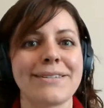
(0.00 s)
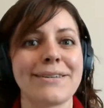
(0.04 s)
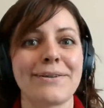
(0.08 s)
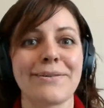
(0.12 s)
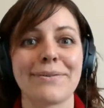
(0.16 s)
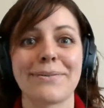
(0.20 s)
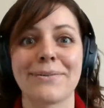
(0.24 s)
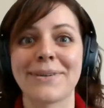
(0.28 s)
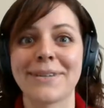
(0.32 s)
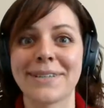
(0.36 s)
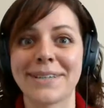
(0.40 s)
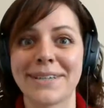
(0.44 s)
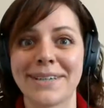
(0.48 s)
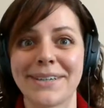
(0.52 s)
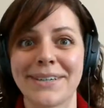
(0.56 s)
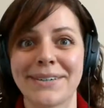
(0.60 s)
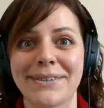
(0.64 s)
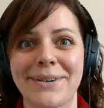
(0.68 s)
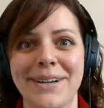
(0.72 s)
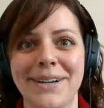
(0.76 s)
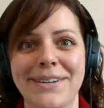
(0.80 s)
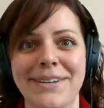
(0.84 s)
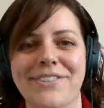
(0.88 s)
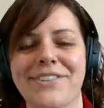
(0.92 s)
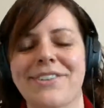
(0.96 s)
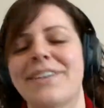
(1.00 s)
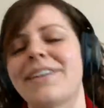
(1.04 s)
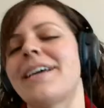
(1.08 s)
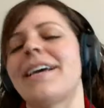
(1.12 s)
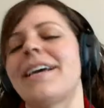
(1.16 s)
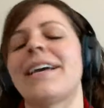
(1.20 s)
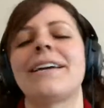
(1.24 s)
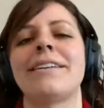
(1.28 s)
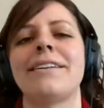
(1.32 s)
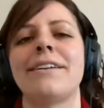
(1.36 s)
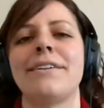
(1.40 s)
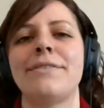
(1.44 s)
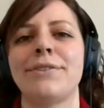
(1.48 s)
So really good question.
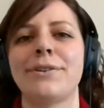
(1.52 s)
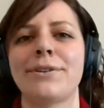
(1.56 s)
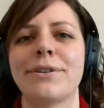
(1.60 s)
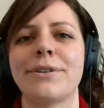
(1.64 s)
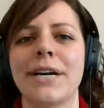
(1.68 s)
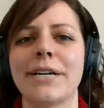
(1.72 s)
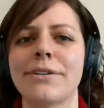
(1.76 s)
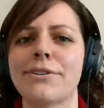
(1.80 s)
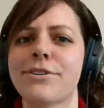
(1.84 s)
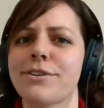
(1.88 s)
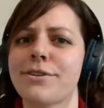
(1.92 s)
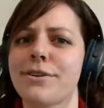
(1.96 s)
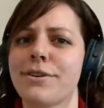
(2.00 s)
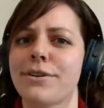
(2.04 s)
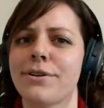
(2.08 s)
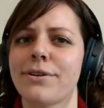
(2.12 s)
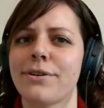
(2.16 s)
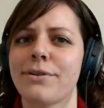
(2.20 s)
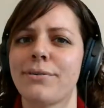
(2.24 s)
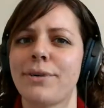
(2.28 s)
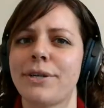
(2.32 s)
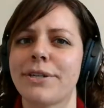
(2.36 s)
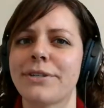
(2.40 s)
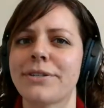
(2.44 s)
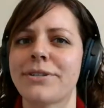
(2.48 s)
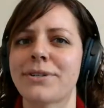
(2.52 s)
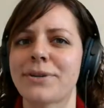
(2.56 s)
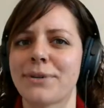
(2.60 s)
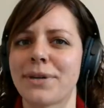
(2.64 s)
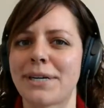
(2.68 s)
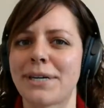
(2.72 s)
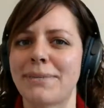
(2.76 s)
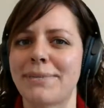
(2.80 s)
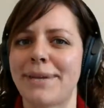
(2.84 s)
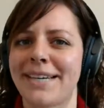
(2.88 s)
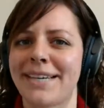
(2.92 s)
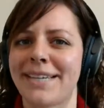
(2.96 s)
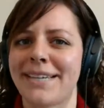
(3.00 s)
And if you're not sure what a
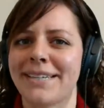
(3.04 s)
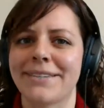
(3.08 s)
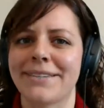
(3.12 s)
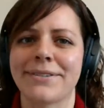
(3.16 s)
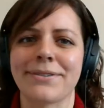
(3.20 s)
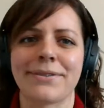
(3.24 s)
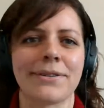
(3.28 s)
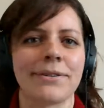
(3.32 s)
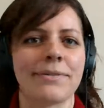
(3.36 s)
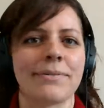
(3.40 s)
story bank is,